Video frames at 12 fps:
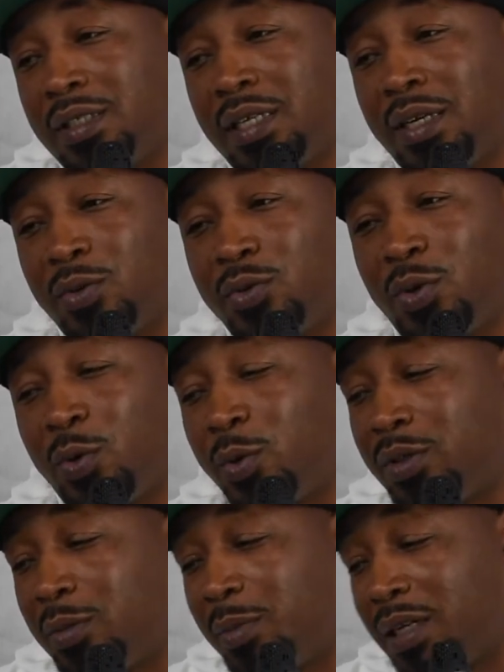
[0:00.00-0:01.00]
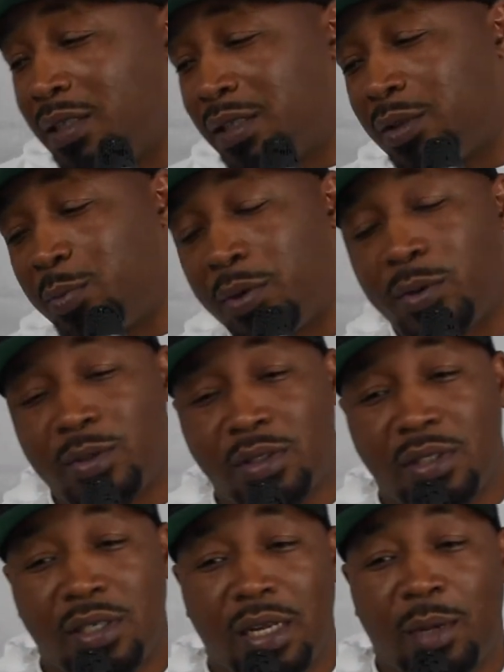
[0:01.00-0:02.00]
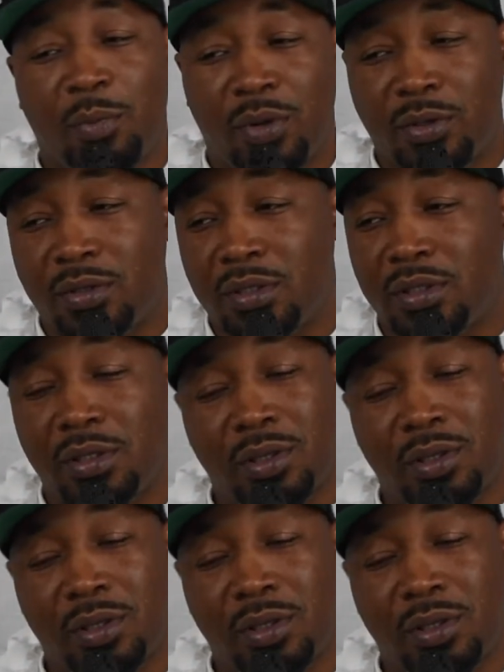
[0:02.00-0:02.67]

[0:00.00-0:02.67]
tell stories about this person and that person.